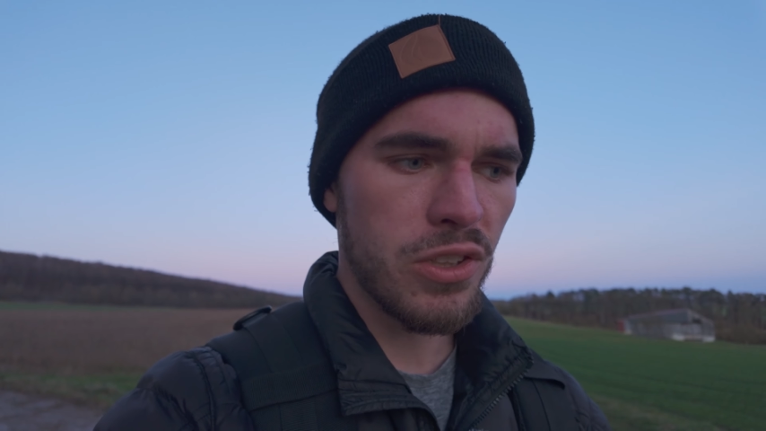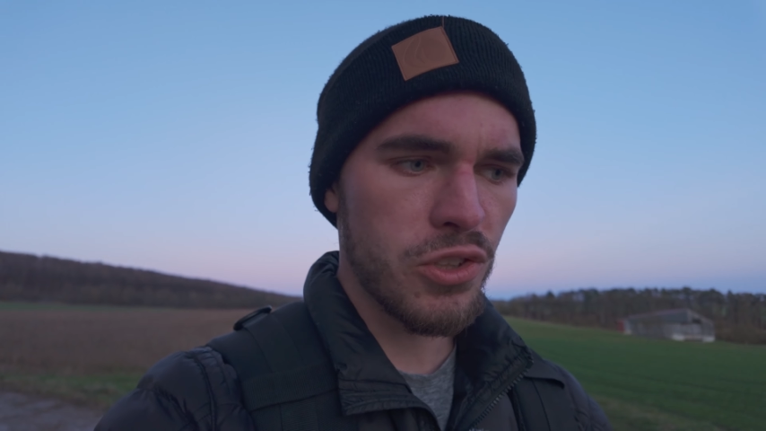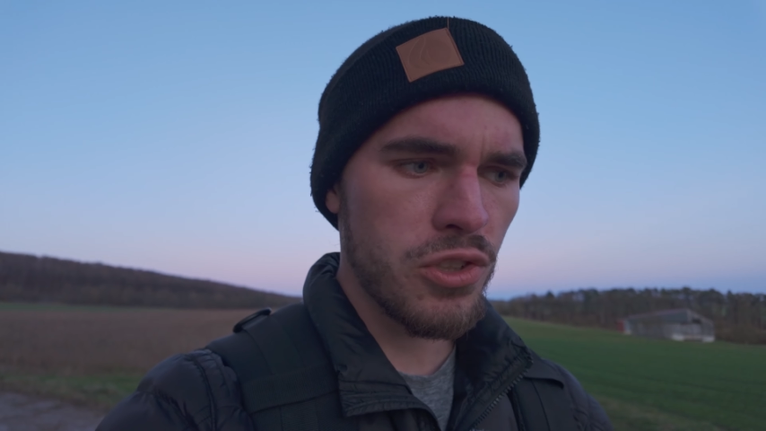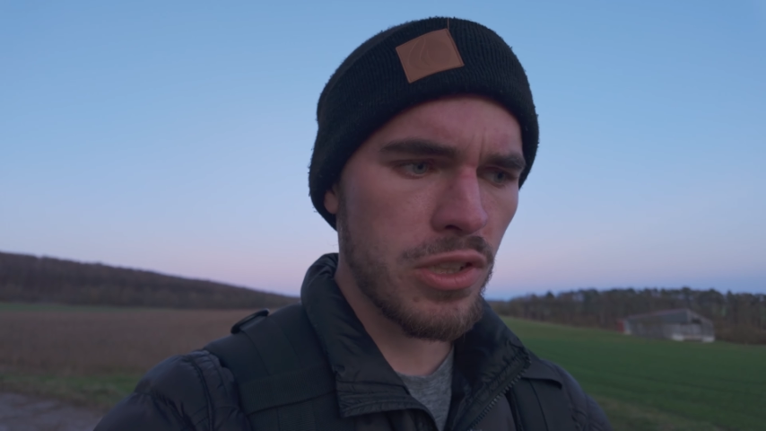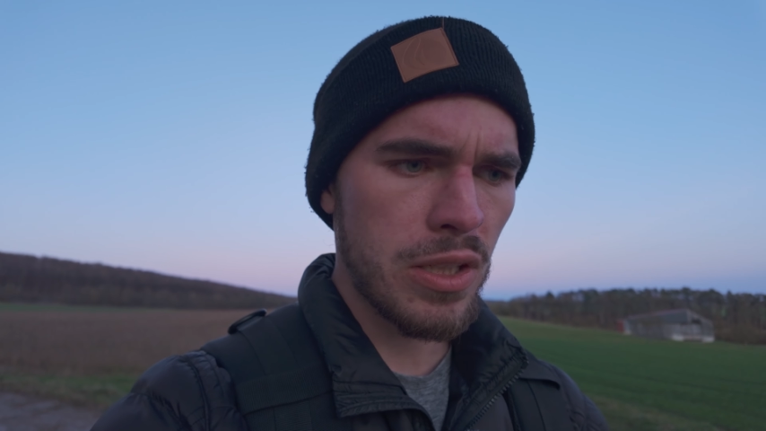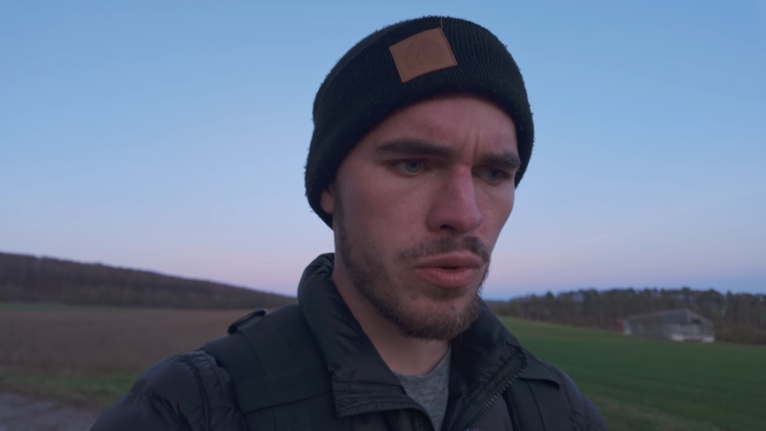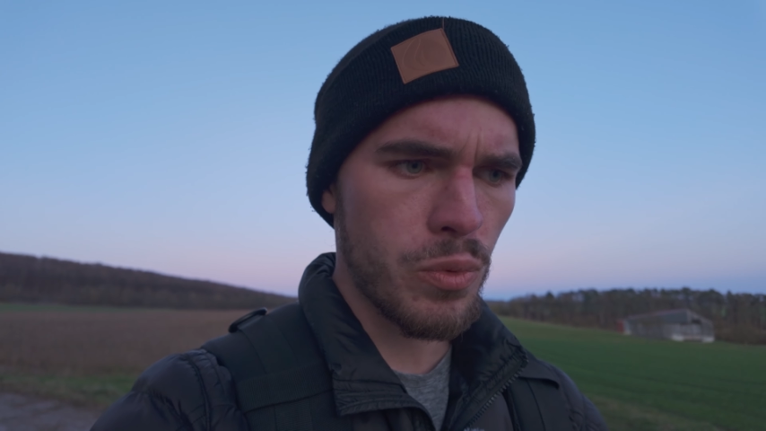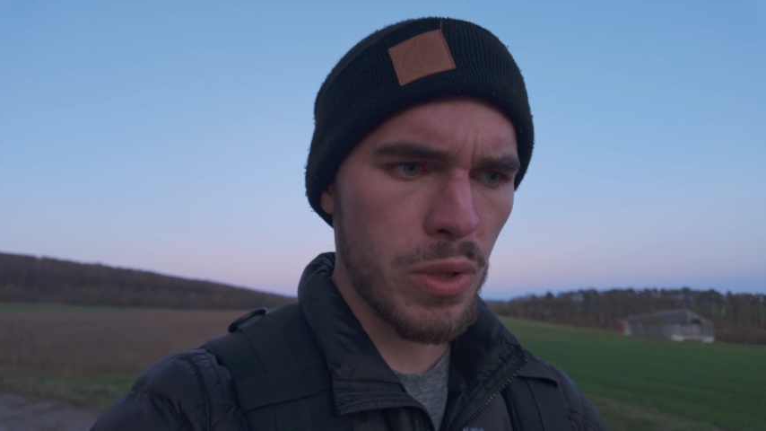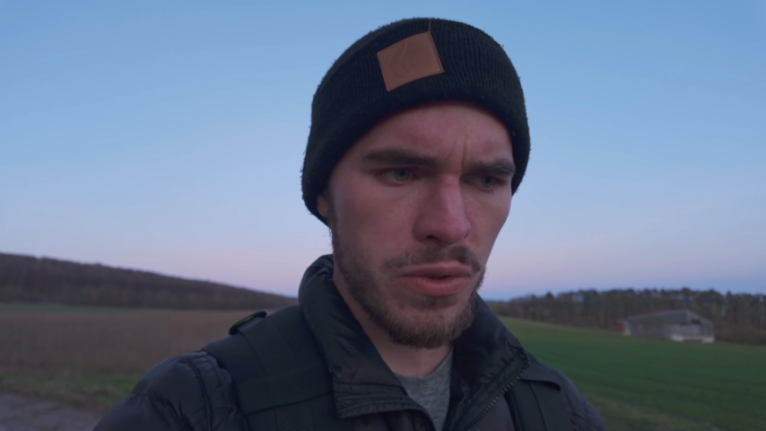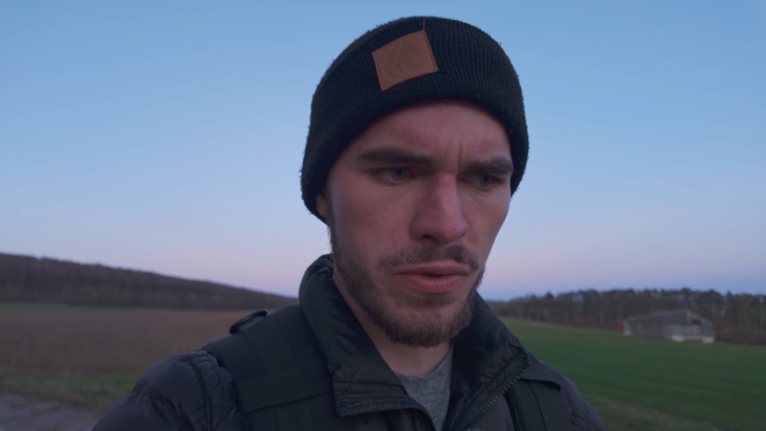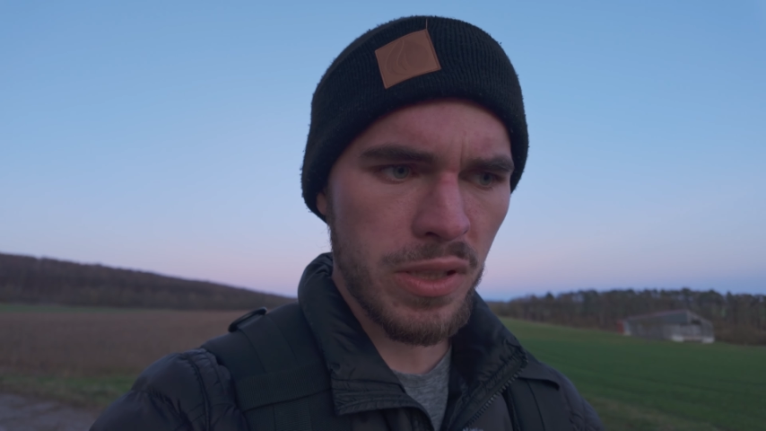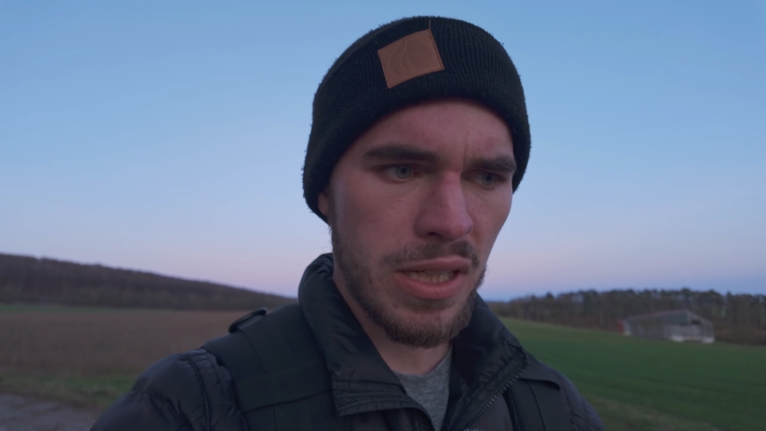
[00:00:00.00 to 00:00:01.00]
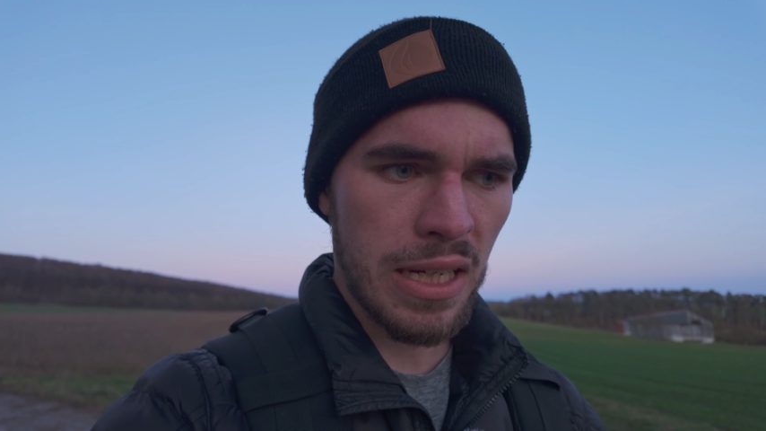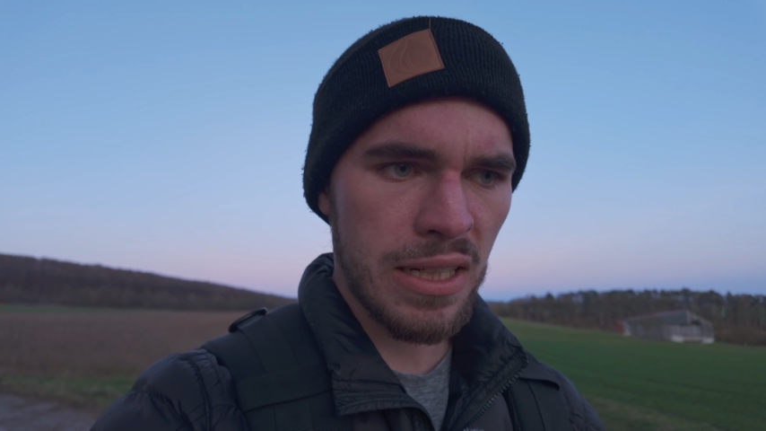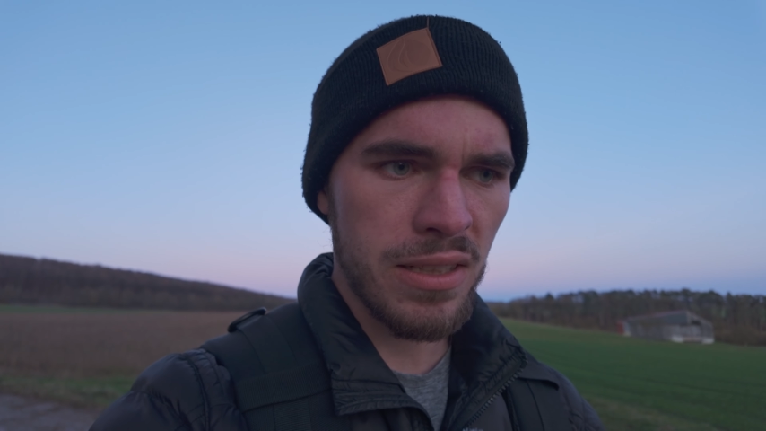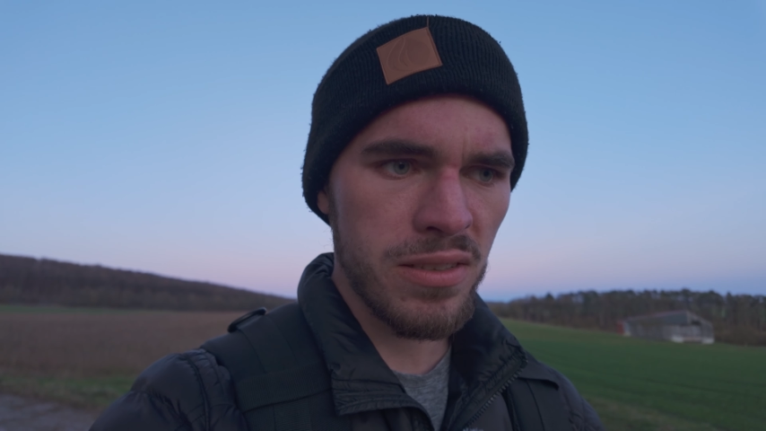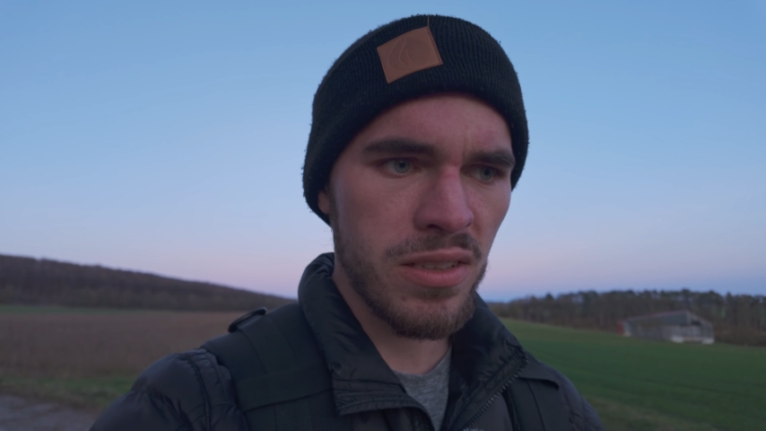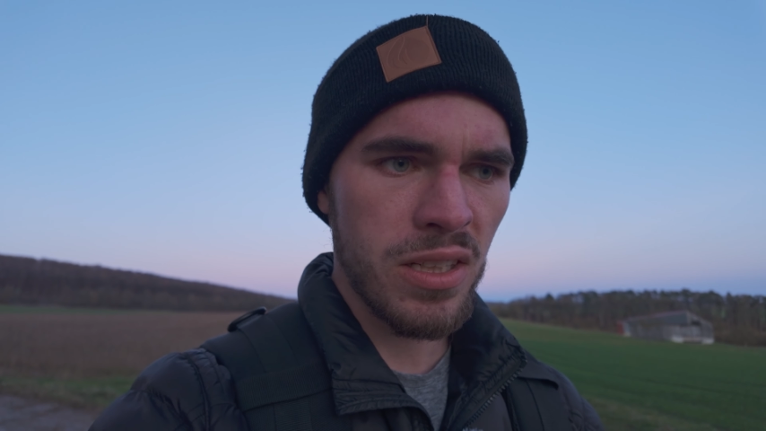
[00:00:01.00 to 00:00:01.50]
just to get rid of the
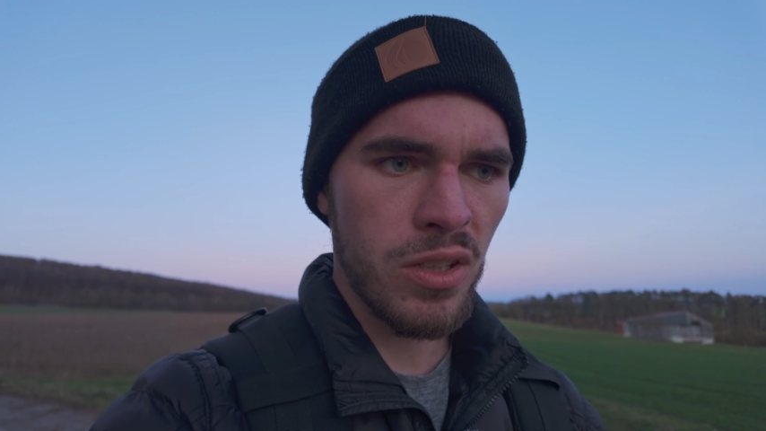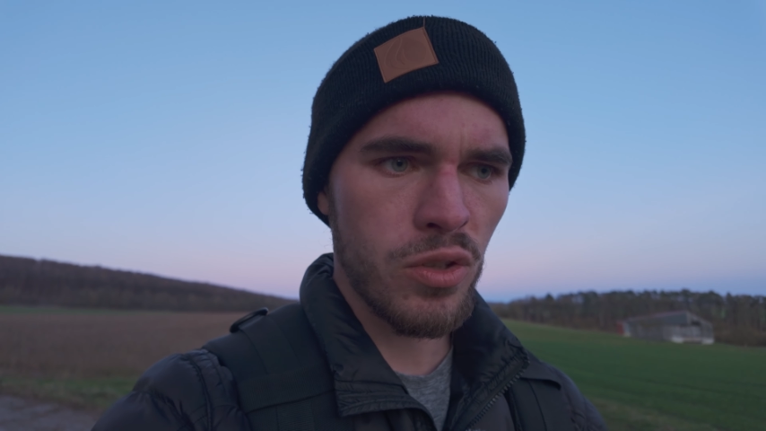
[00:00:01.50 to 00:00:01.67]
colors,